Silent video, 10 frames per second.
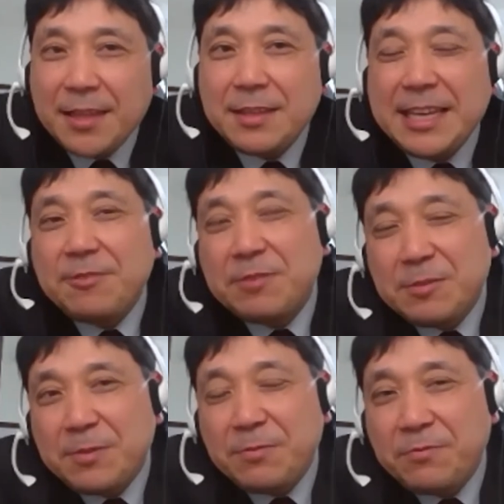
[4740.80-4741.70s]
it will
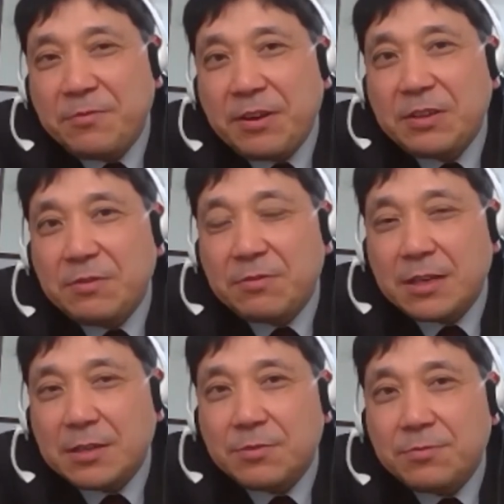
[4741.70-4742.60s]
be very
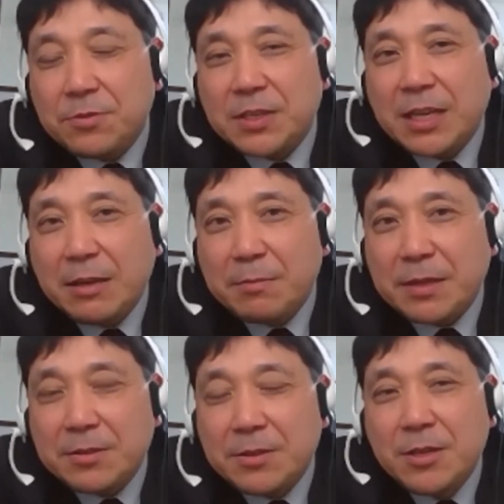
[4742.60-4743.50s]
difficult for the
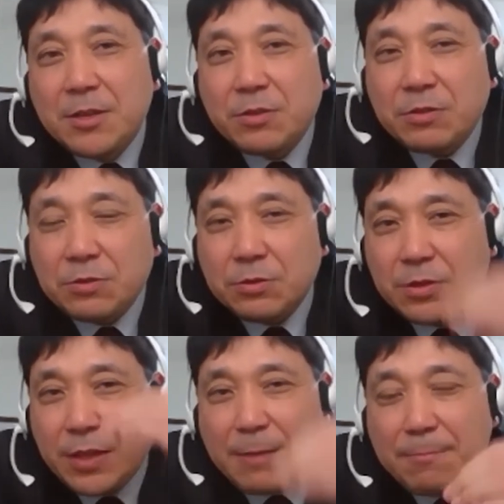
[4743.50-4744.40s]
government to
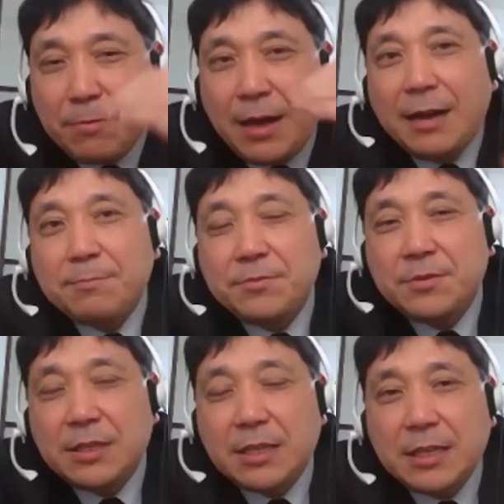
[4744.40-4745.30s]
step up
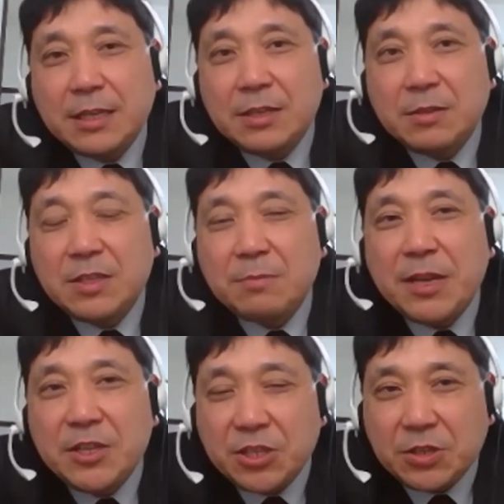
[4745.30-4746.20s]
the
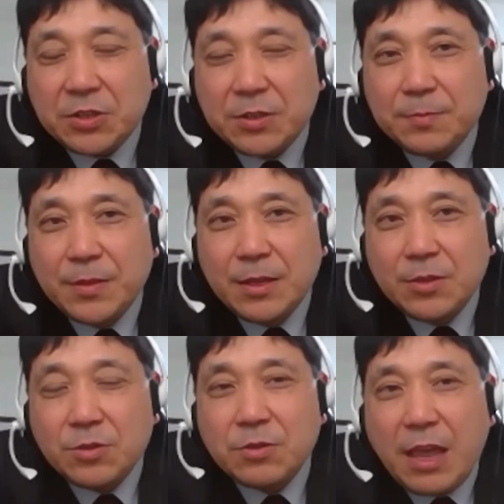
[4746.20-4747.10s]
measures
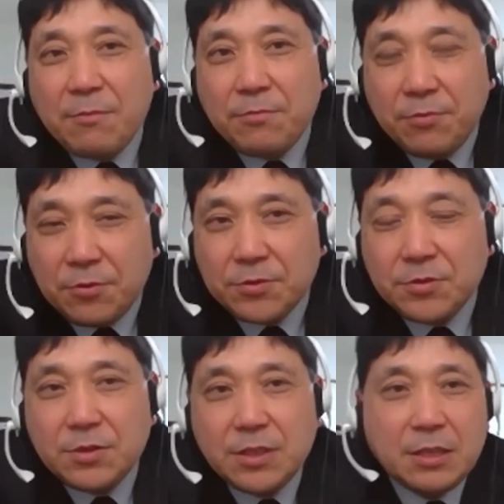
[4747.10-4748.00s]
to enforce
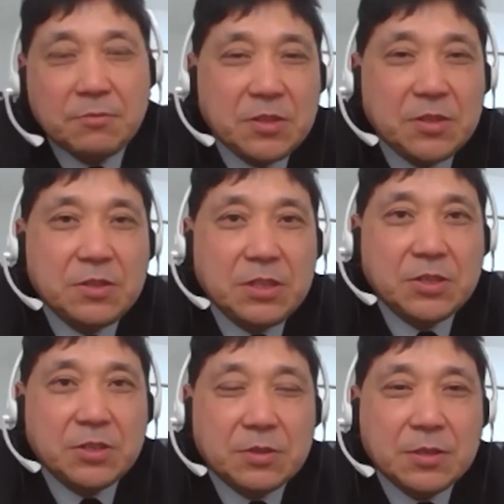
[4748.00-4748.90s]
the
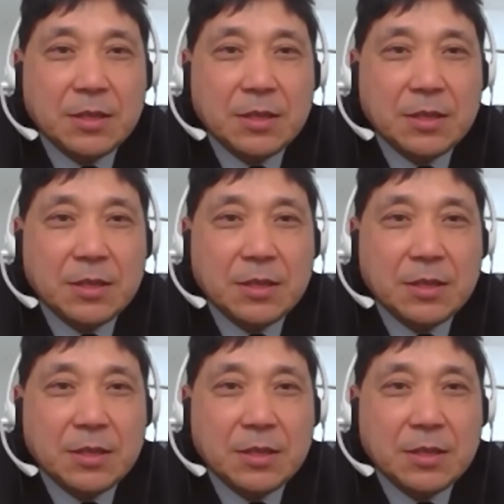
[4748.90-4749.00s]
restrictions.